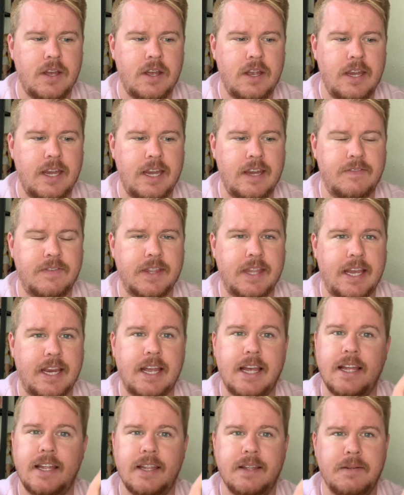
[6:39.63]
Even like
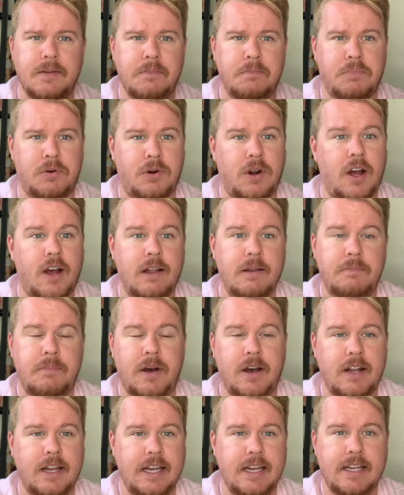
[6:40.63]
a broad
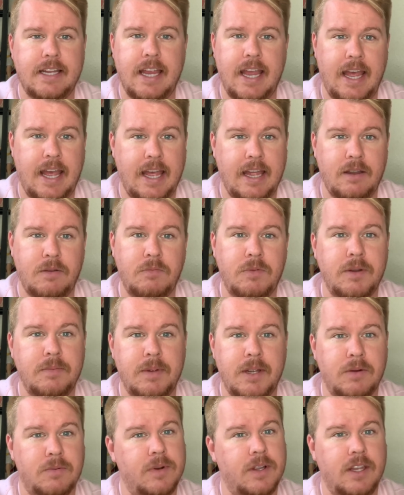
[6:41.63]
bodied Ken would
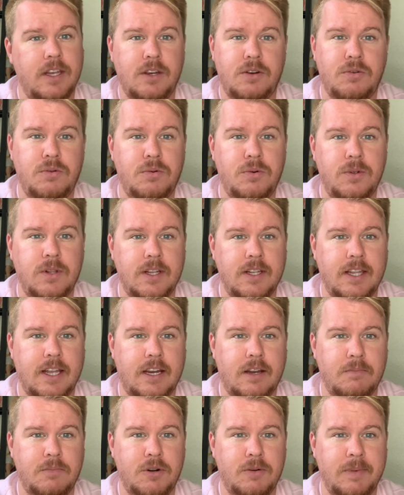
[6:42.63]
be really cool, and
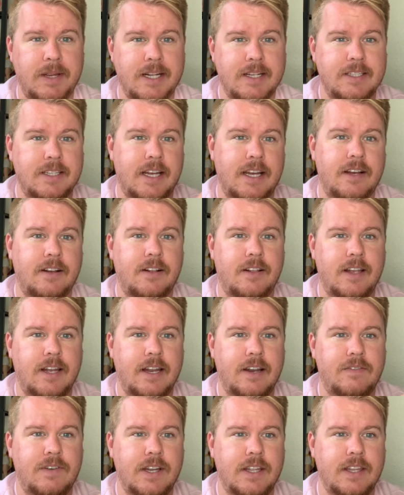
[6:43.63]
like a merman tail
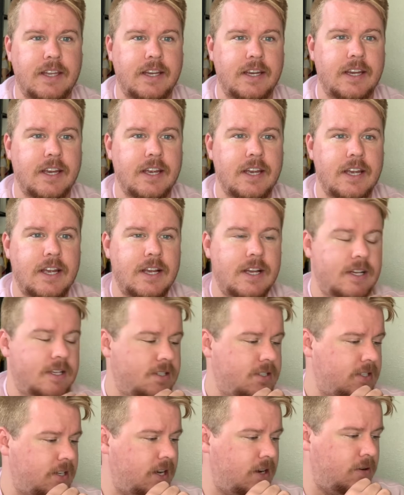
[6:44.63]
and everything.
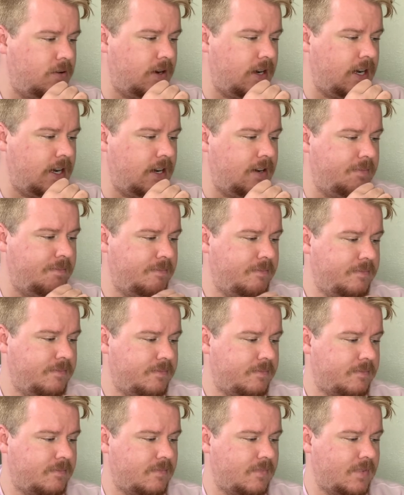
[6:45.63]
So
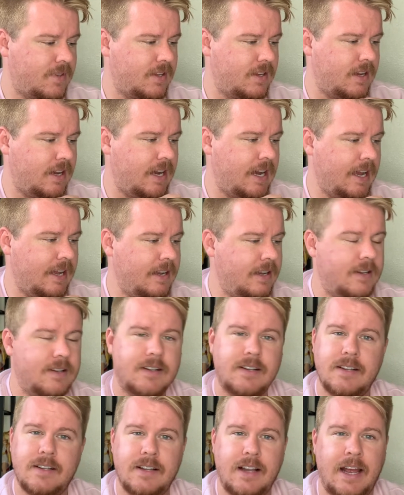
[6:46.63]
I
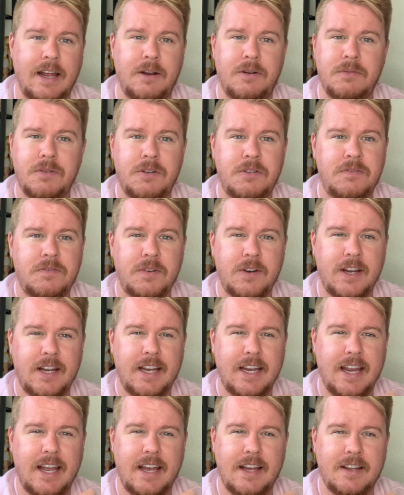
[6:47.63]
don't know if we're
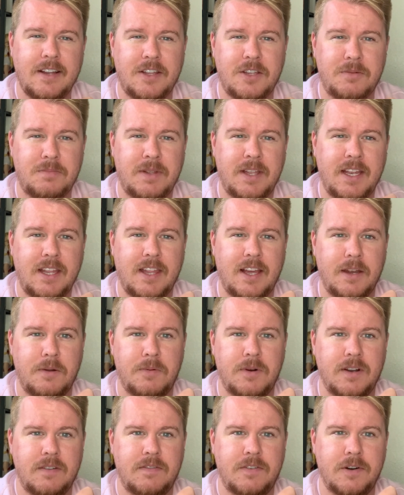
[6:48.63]
gonna get another Playline
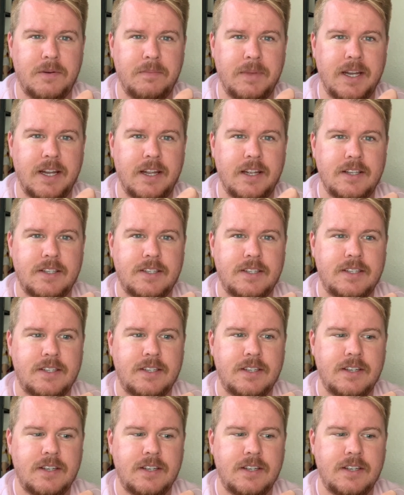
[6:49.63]
one for a minute.